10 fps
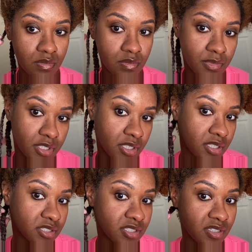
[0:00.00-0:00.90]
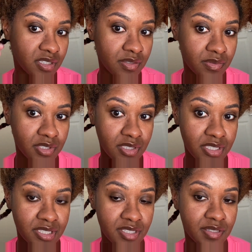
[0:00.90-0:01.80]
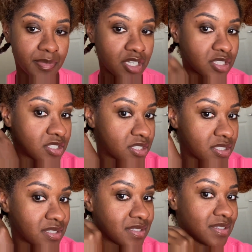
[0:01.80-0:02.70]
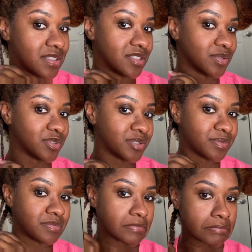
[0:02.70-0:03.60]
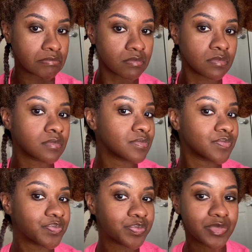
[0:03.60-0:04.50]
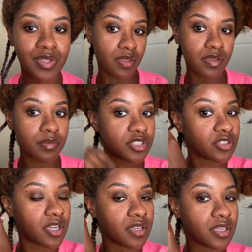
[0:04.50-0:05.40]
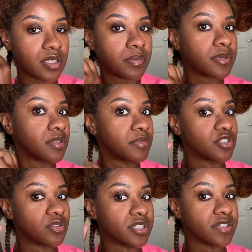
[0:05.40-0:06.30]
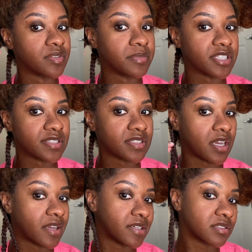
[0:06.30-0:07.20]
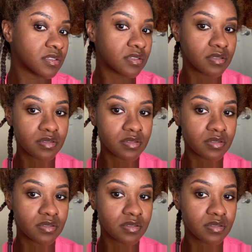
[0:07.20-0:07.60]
Oh my gosh, y'all, that one is smaller than this one. I think I'm gonna try to keep the majority of them this size.